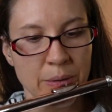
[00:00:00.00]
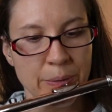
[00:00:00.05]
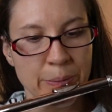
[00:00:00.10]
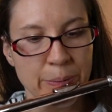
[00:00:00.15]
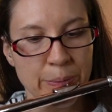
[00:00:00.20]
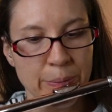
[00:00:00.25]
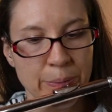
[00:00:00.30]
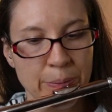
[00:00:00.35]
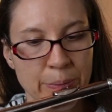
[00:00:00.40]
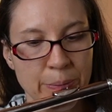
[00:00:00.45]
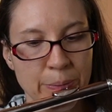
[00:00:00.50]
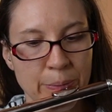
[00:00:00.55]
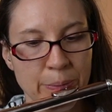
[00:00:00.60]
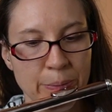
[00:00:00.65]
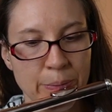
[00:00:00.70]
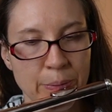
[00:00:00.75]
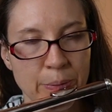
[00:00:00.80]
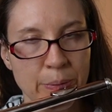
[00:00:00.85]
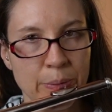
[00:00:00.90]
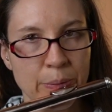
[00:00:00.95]

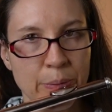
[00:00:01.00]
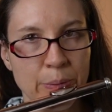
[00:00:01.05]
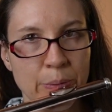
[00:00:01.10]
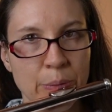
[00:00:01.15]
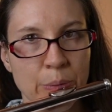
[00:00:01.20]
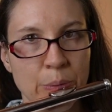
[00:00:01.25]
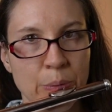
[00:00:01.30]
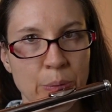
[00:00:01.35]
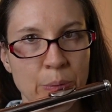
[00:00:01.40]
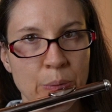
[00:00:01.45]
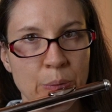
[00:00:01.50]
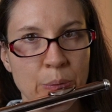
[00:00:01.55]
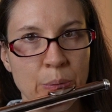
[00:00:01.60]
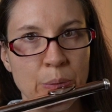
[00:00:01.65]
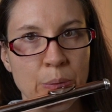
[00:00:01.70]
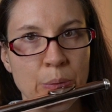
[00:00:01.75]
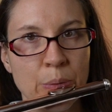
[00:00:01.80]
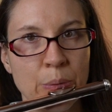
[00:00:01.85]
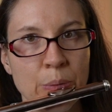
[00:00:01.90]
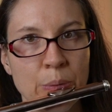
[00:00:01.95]

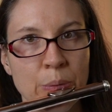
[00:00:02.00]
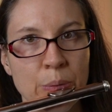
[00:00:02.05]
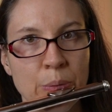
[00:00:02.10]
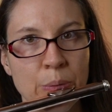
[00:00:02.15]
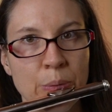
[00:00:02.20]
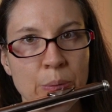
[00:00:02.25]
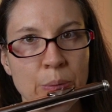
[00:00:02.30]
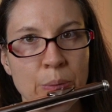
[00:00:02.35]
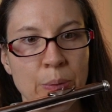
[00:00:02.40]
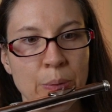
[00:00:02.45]
[no speech]